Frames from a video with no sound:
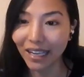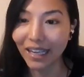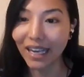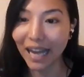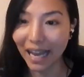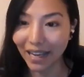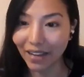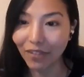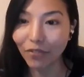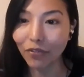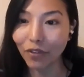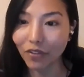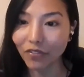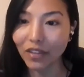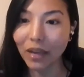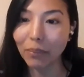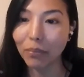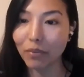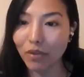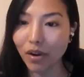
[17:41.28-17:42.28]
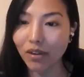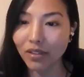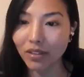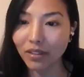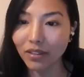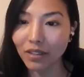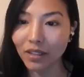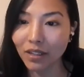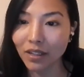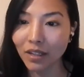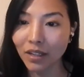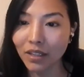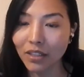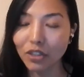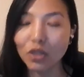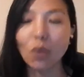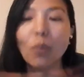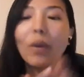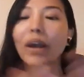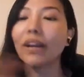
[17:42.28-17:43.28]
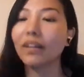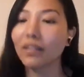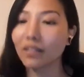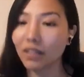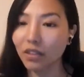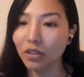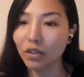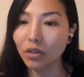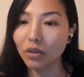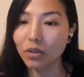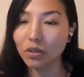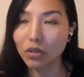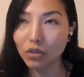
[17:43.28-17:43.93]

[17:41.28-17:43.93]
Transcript: life of that product. So where does it go?